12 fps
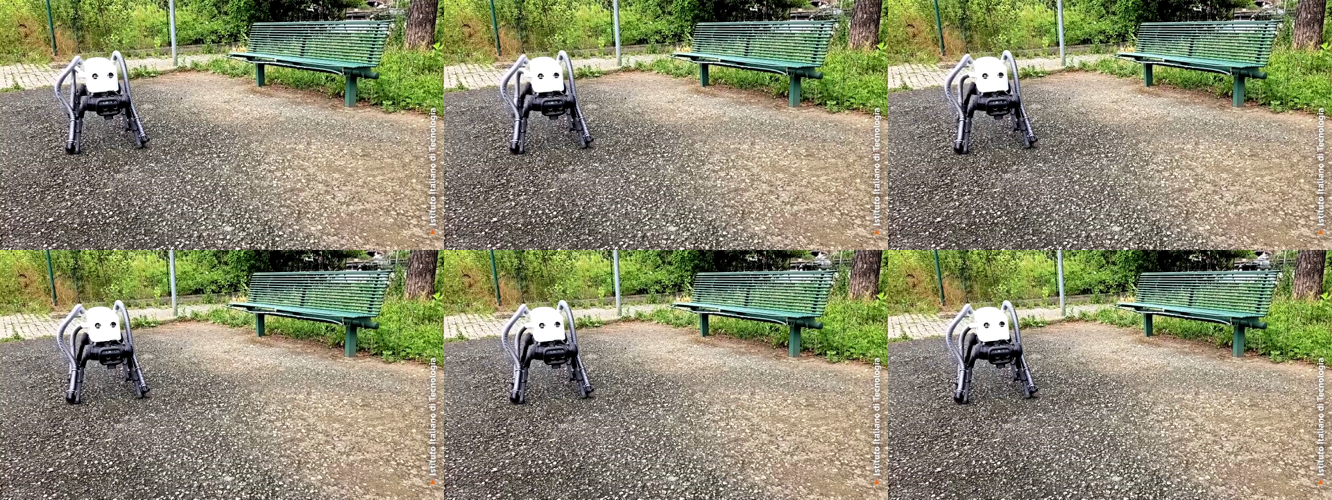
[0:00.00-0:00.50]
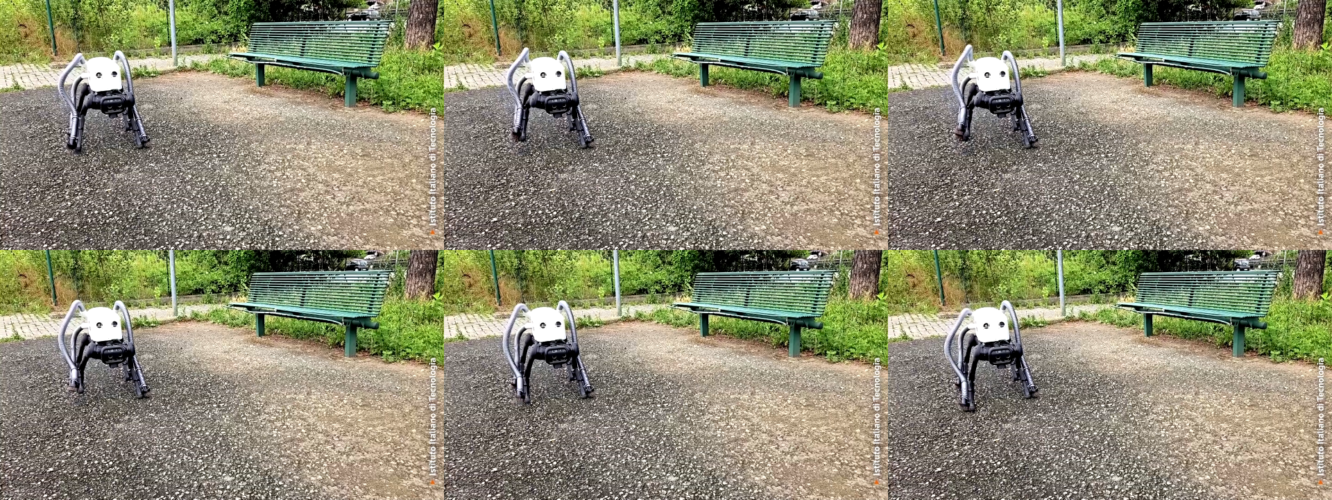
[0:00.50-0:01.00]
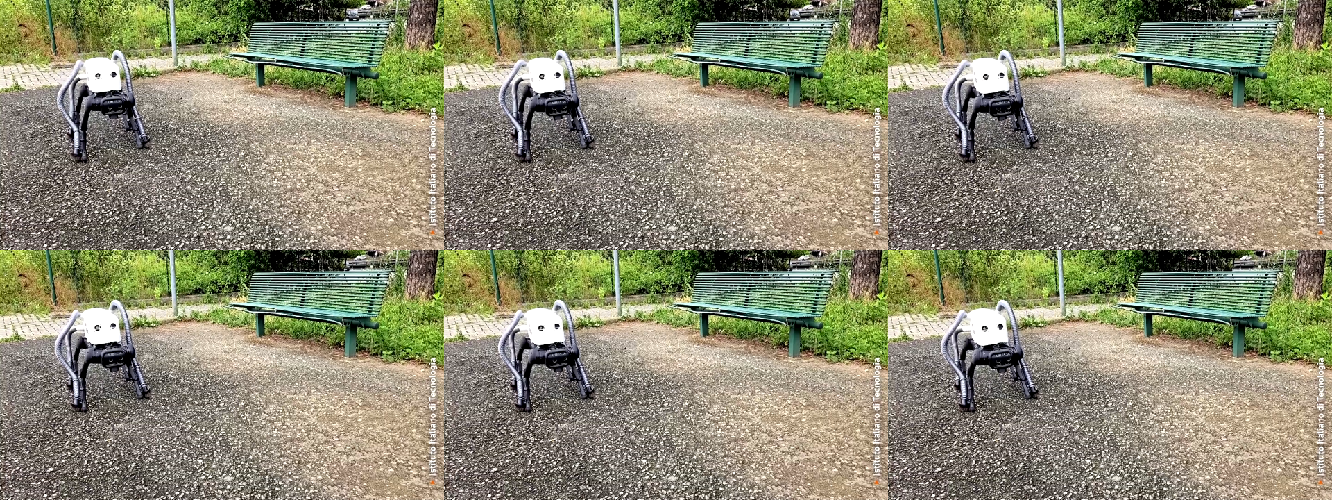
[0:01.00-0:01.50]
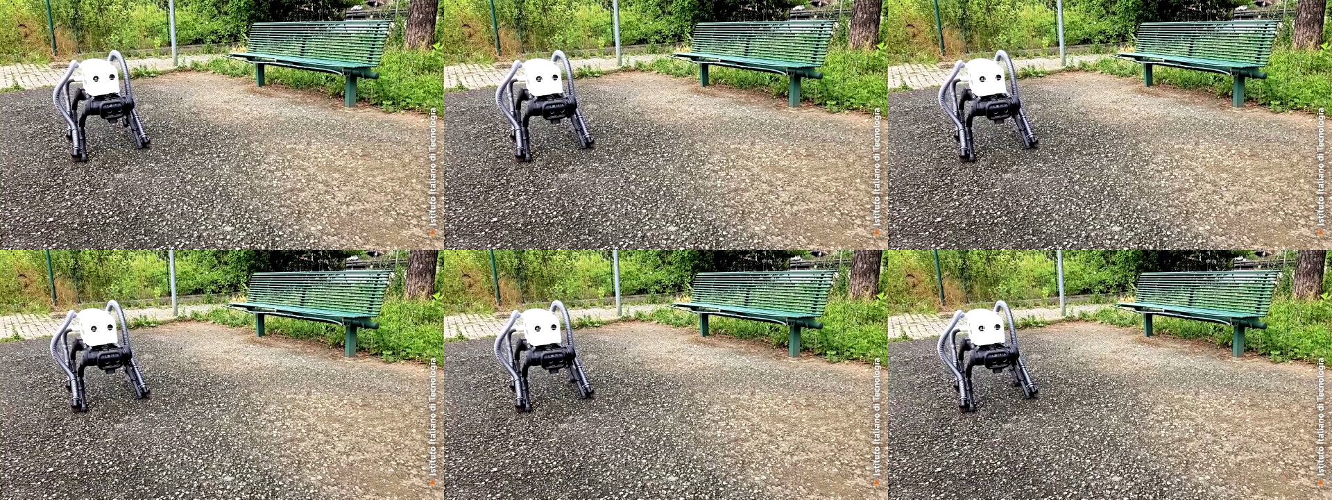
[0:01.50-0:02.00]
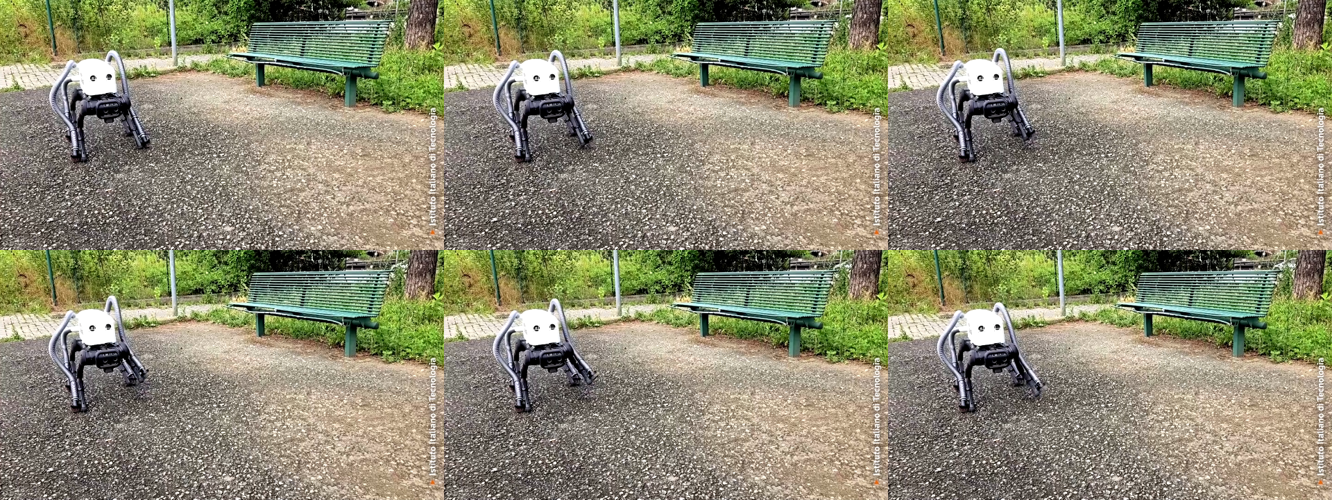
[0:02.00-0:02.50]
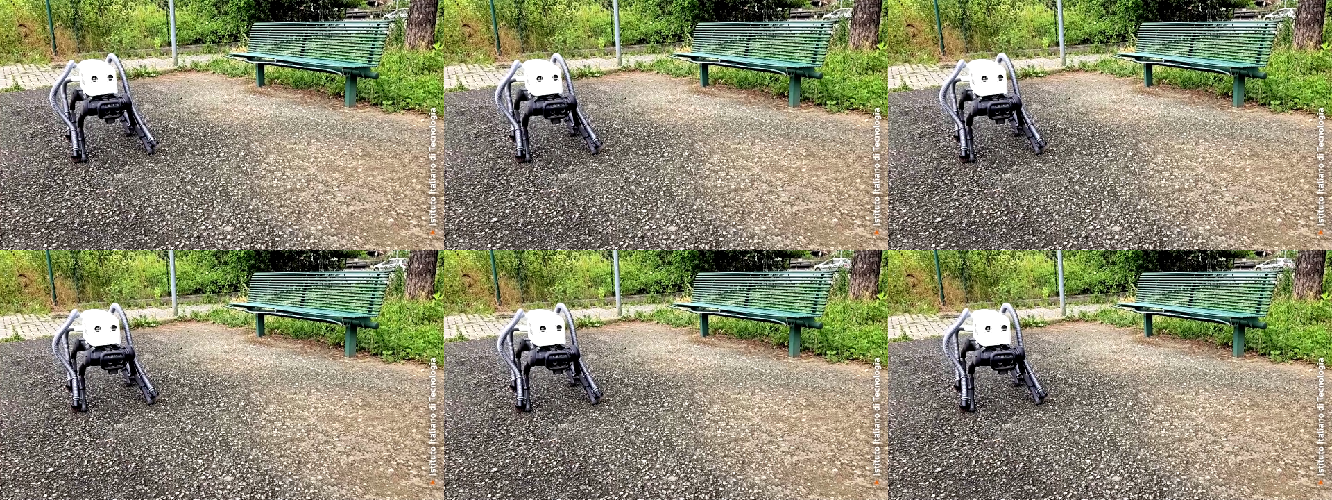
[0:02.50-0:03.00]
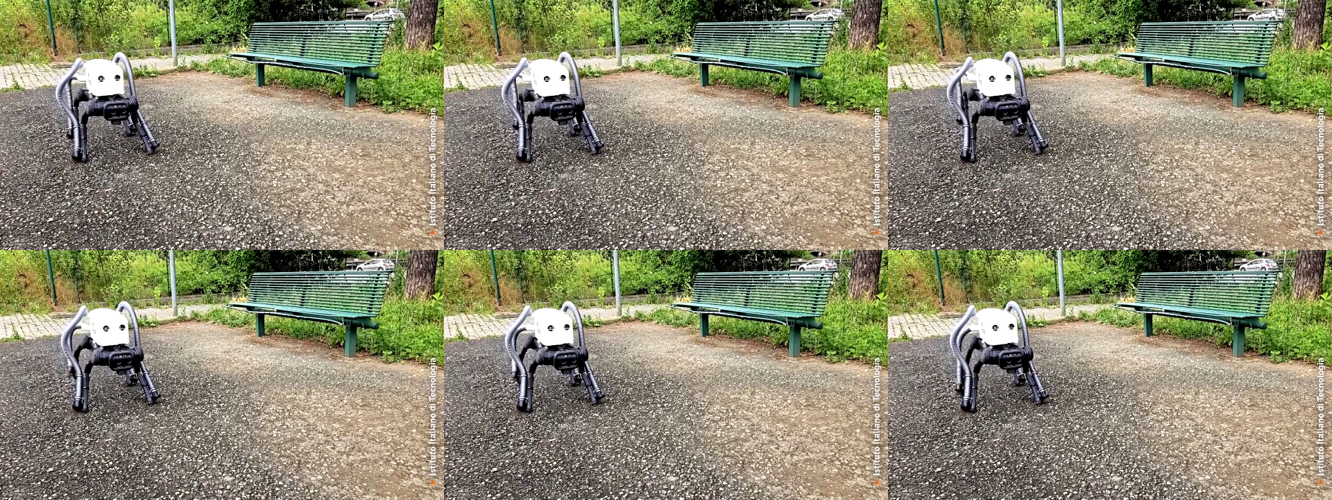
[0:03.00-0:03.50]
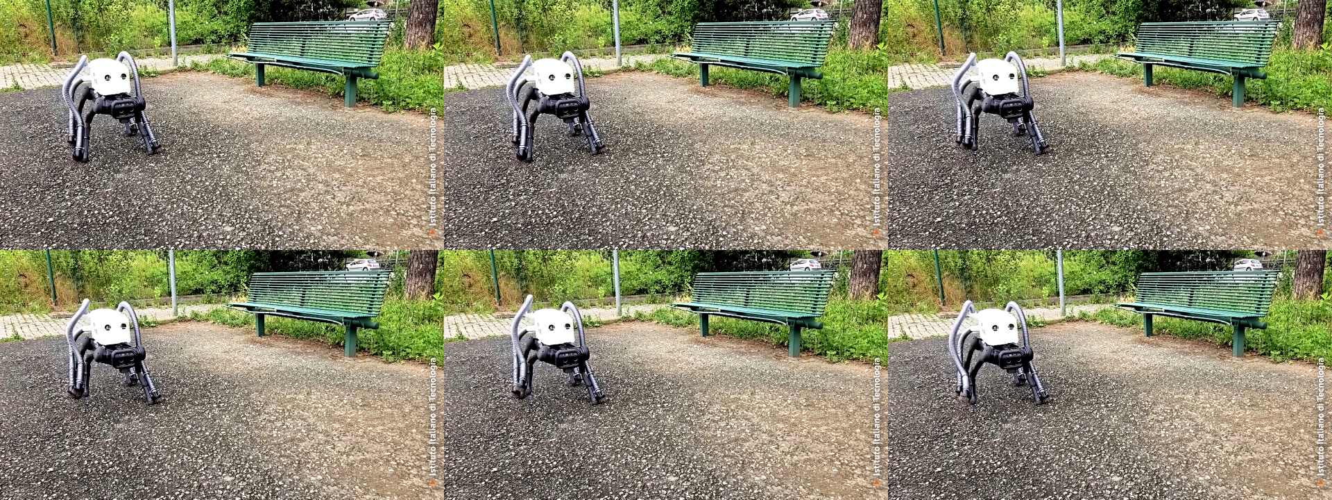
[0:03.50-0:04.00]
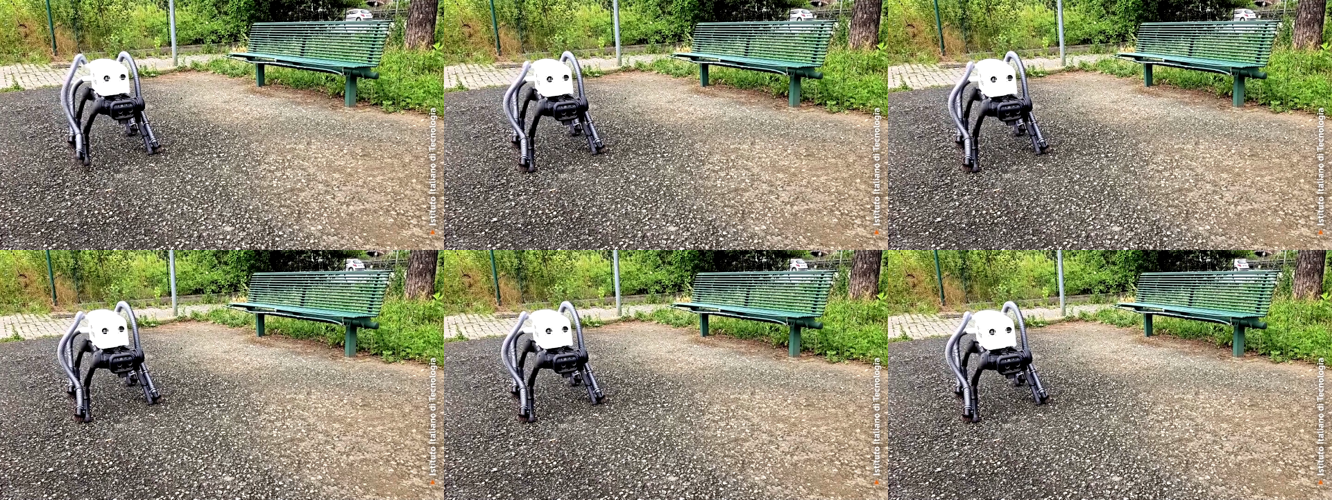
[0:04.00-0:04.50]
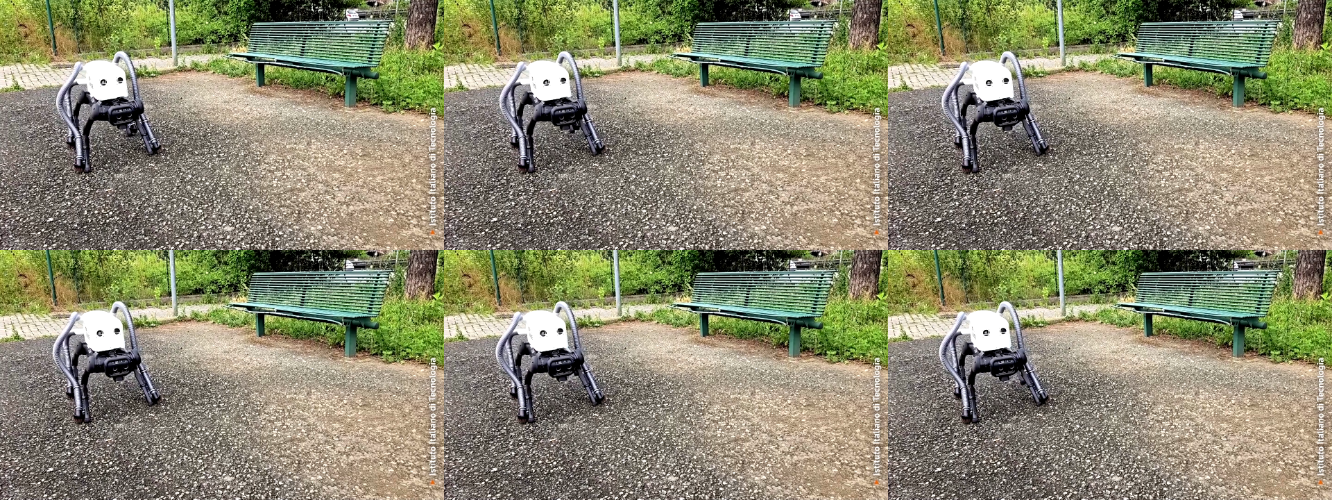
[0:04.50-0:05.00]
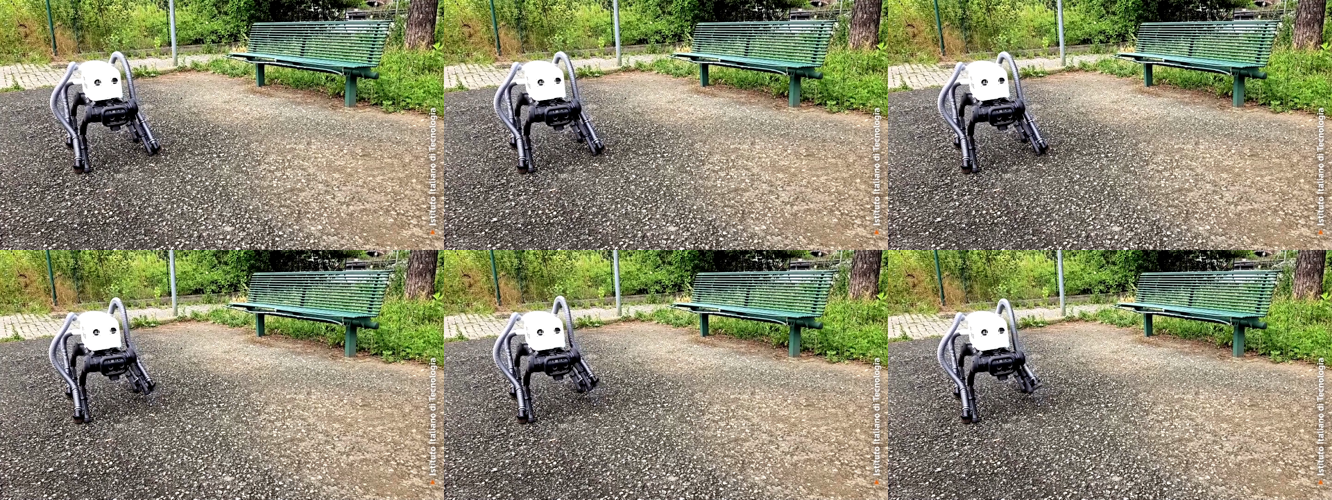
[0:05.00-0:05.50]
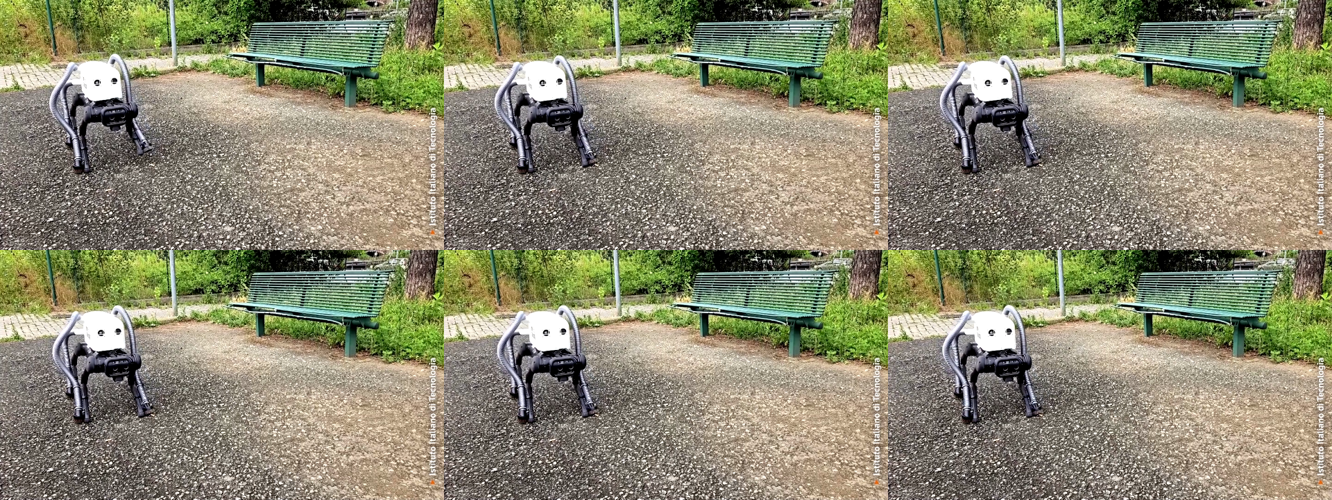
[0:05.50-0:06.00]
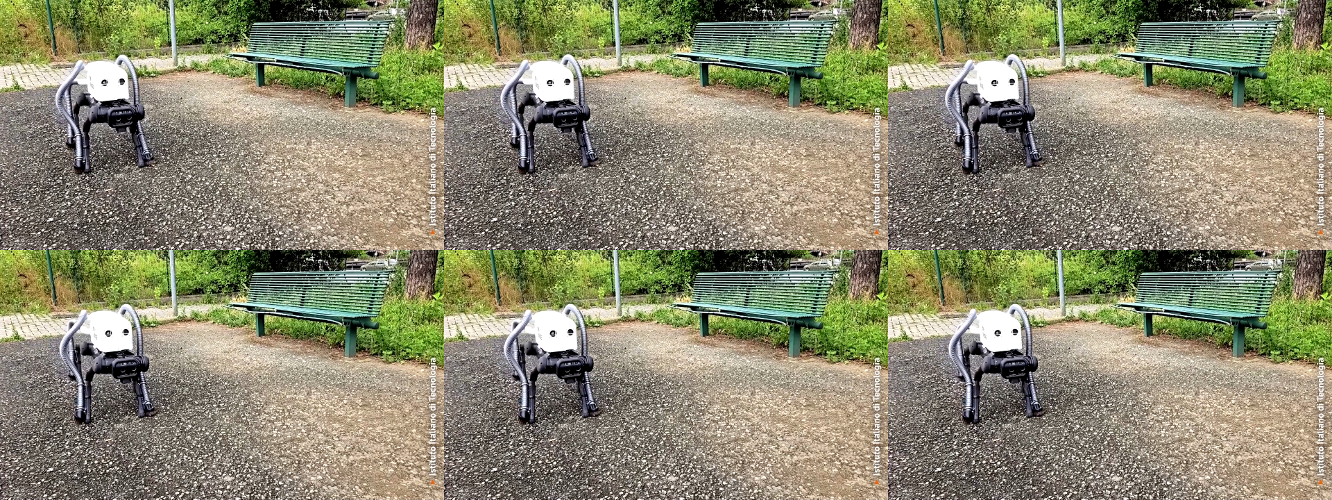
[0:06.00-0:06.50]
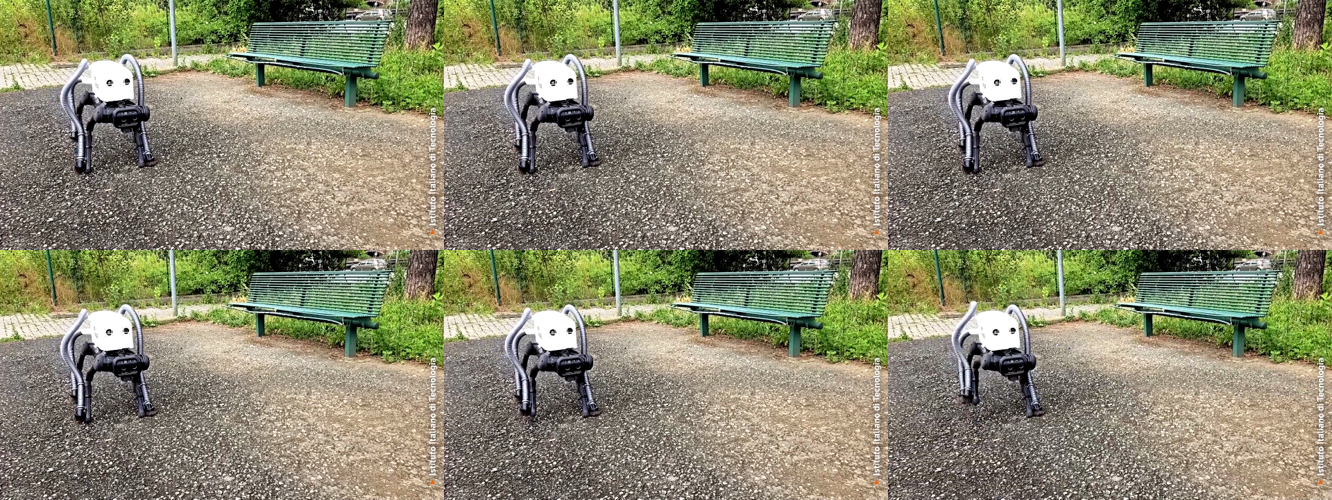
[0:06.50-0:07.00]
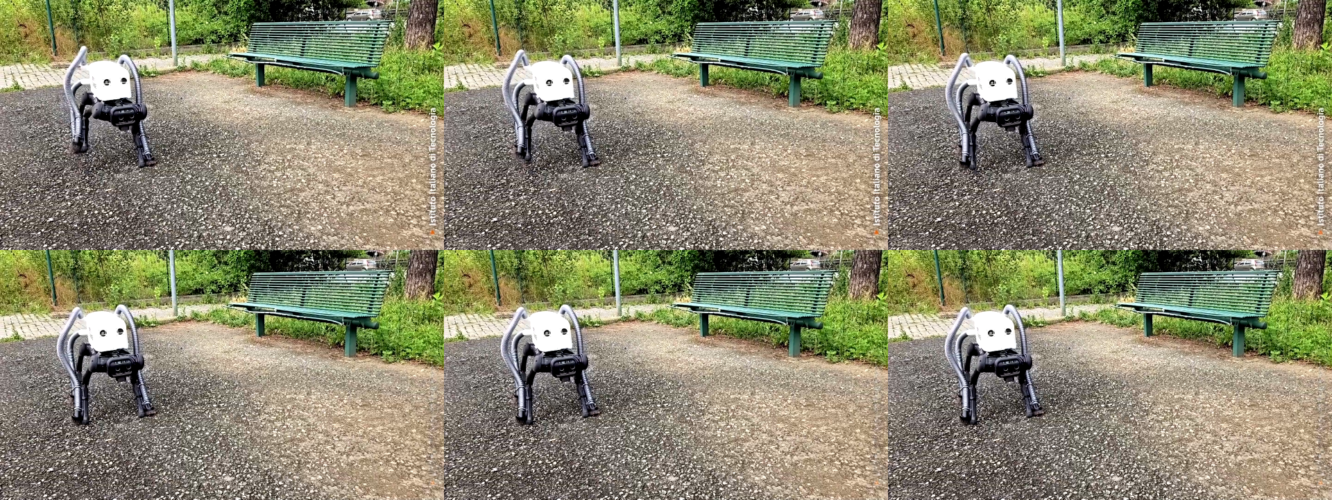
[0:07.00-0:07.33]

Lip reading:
(no speaker visible)